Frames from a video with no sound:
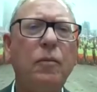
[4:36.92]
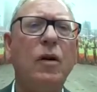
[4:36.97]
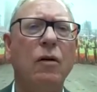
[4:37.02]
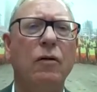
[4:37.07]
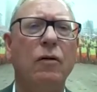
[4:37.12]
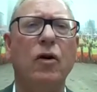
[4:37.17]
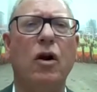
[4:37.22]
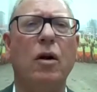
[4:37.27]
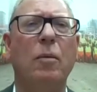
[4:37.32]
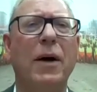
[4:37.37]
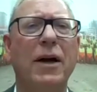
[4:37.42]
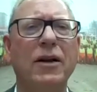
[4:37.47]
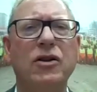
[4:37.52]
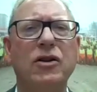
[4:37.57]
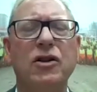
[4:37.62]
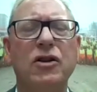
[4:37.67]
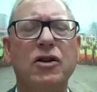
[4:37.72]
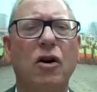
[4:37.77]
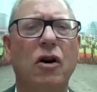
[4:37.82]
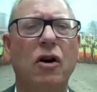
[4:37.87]
I've got a
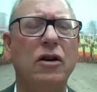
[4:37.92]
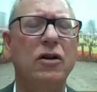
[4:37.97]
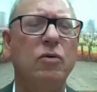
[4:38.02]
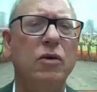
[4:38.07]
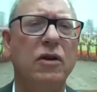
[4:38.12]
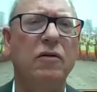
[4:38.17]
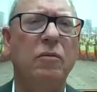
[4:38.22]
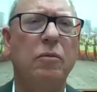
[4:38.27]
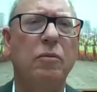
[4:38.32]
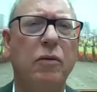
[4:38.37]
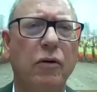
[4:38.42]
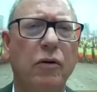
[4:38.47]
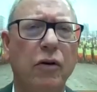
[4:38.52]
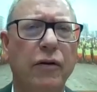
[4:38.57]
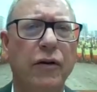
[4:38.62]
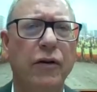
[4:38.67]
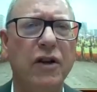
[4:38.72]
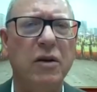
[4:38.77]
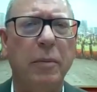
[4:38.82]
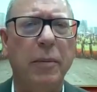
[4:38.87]
bunch of stocks which have
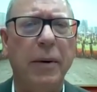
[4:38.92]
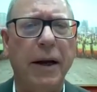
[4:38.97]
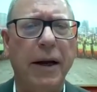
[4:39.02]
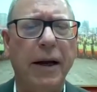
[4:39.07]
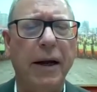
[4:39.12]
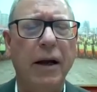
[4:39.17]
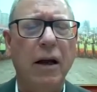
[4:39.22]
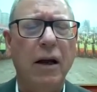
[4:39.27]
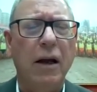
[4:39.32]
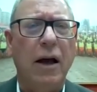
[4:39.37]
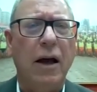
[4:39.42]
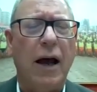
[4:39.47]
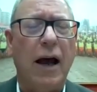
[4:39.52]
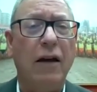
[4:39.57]
proven to be